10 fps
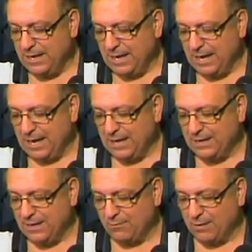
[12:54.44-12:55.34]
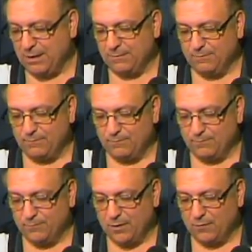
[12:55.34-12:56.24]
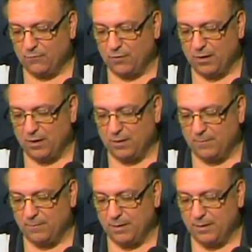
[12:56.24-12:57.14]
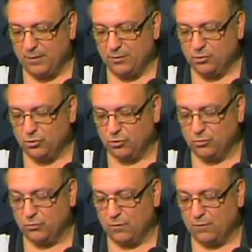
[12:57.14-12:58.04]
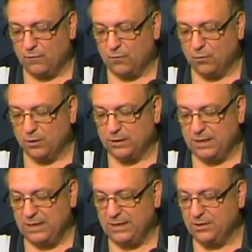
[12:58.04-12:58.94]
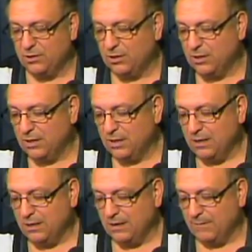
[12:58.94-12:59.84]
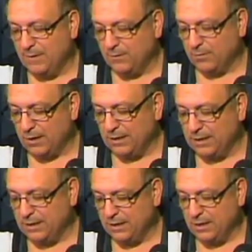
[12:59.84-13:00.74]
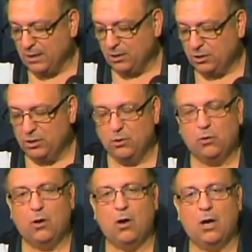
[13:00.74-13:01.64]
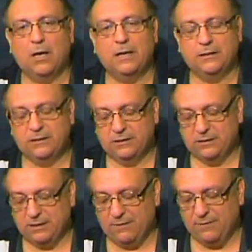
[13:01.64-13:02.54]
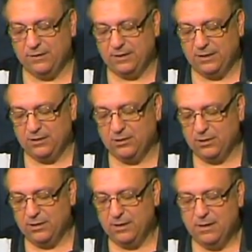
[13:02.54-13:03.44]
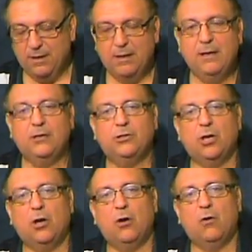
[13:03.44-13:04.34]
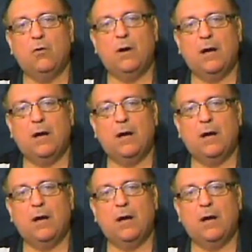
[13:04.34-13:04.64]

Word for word: and they run from June 14th. They've been running till August 17th. So